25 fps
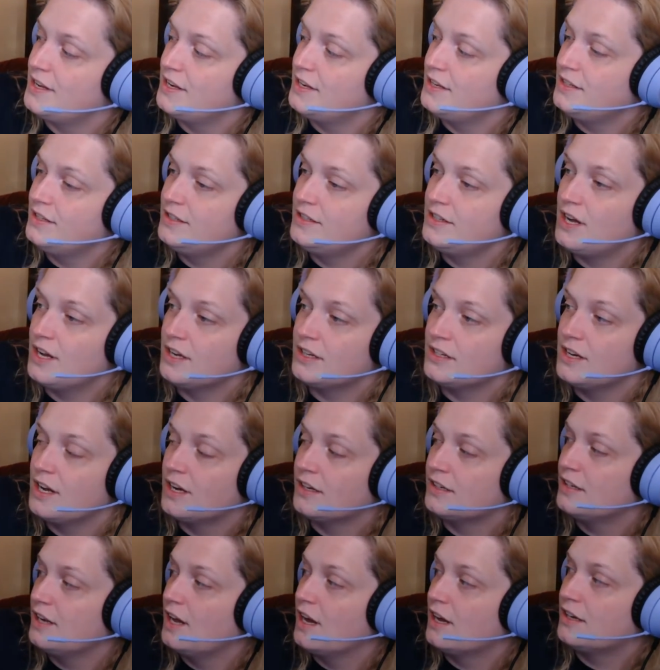Knock, knock,
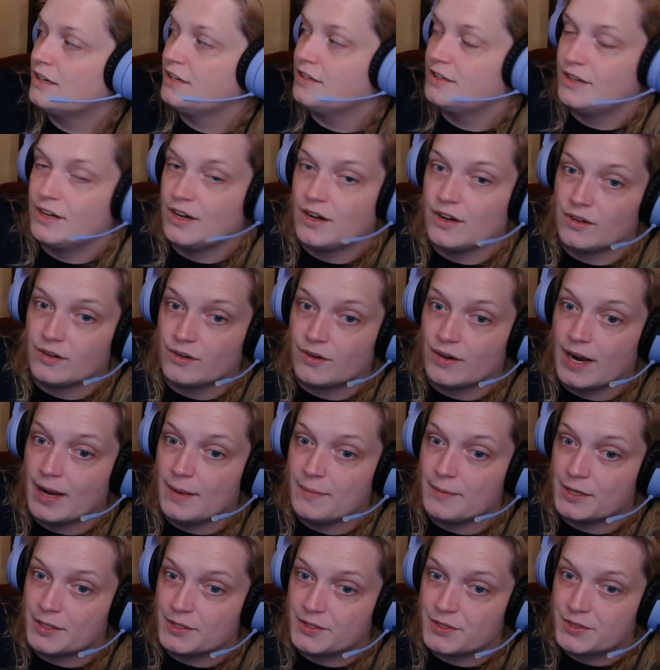knock on
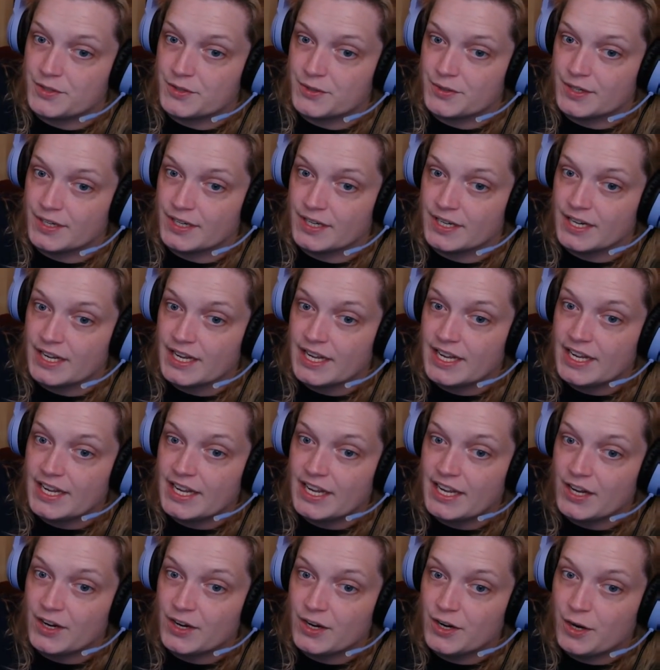Grandma's door.
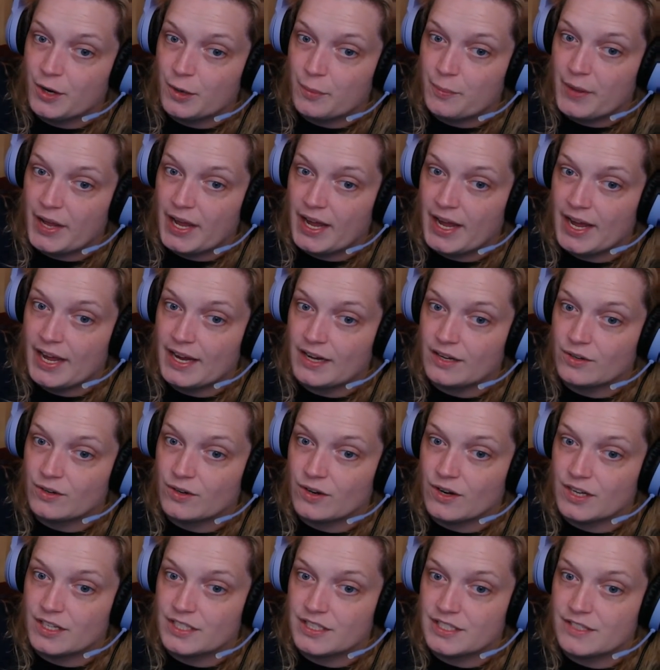Hear her pad
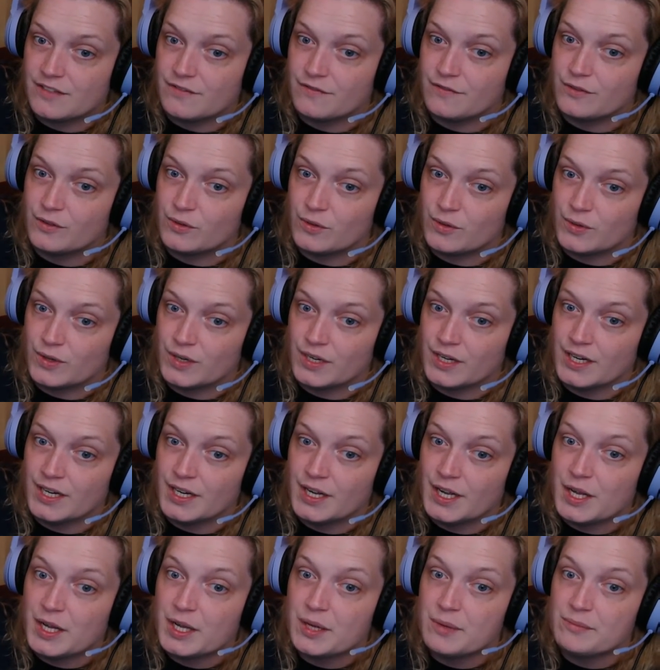across the floor.
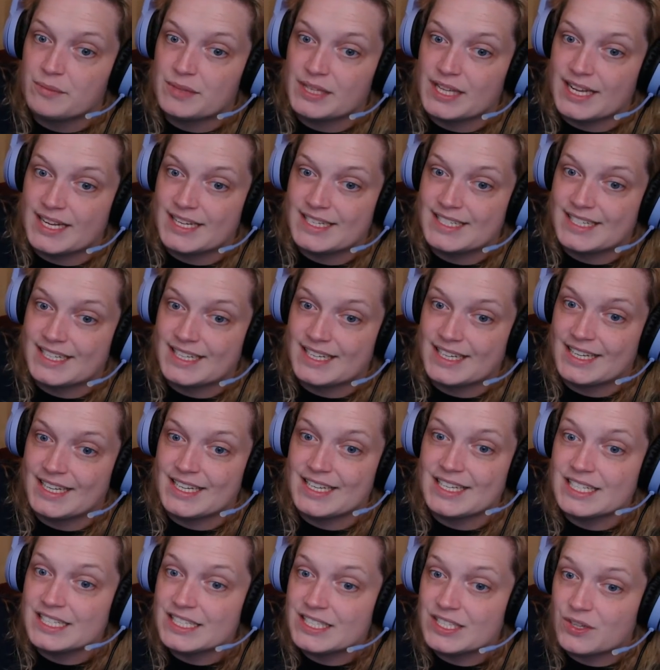Plant a
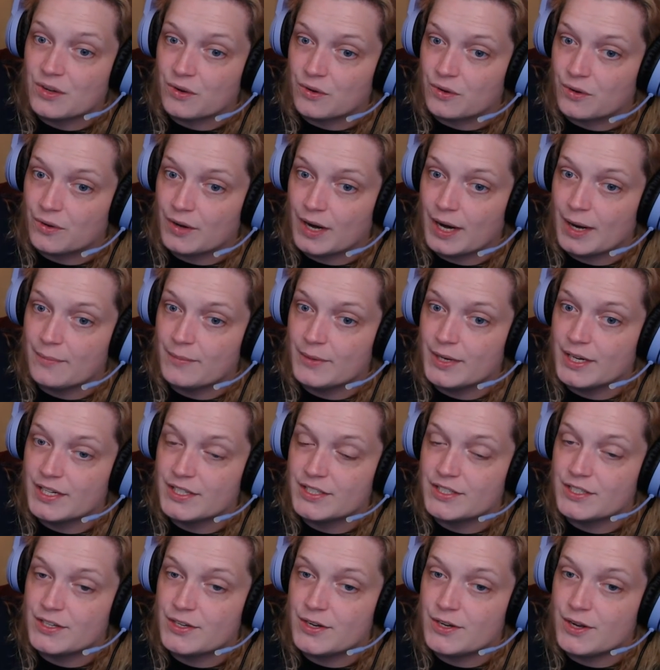kiss on Grandma's
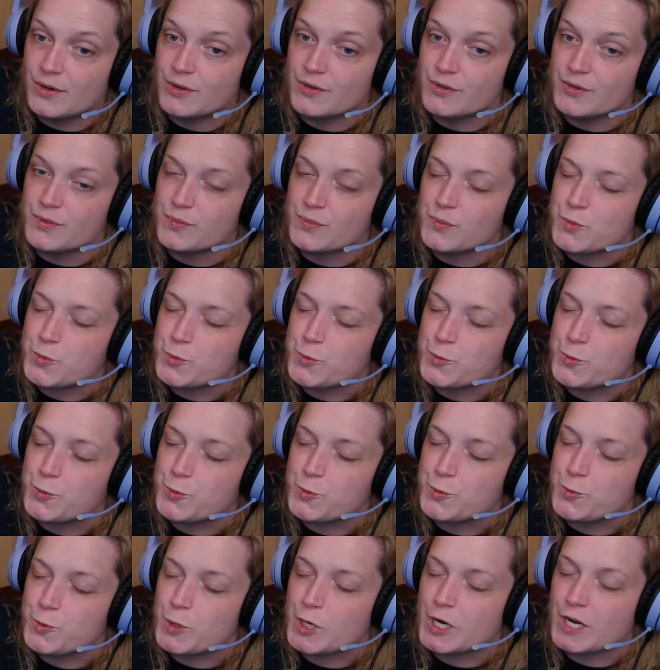nose.
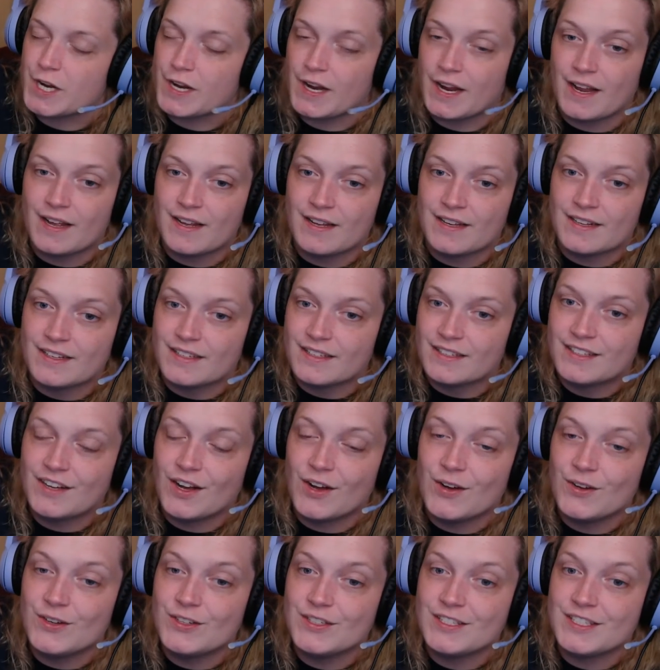
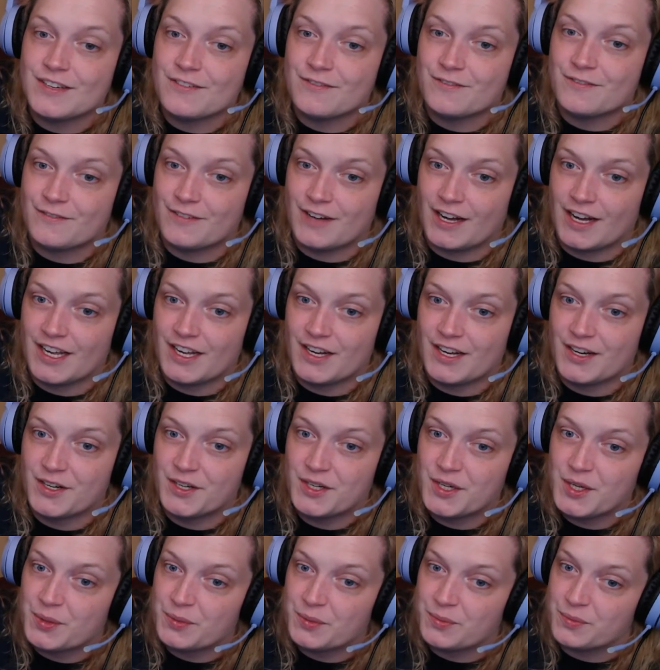Cozy fire,
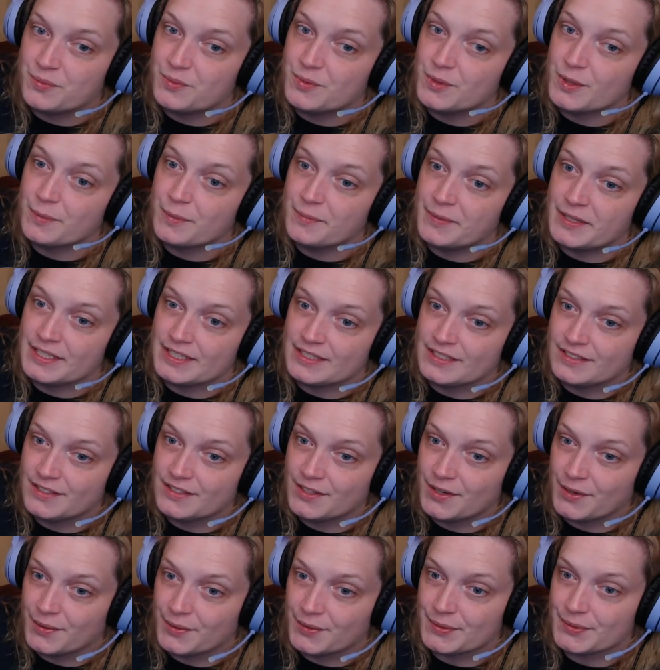warming
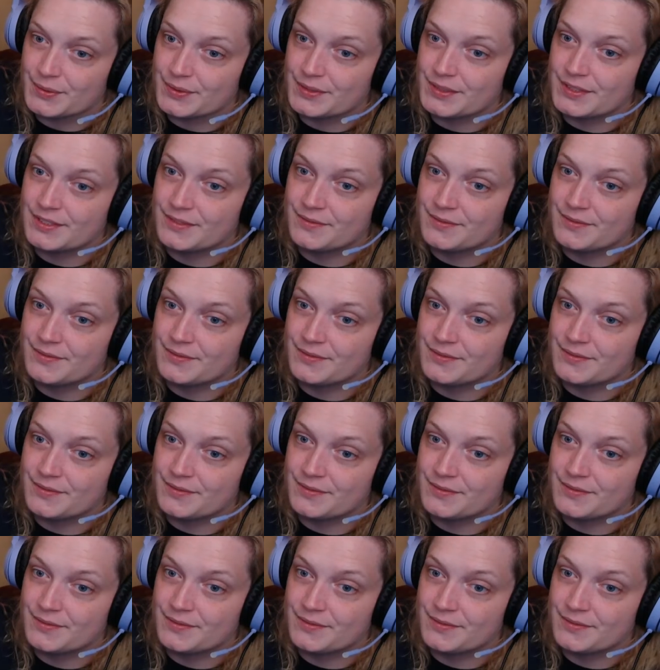toes.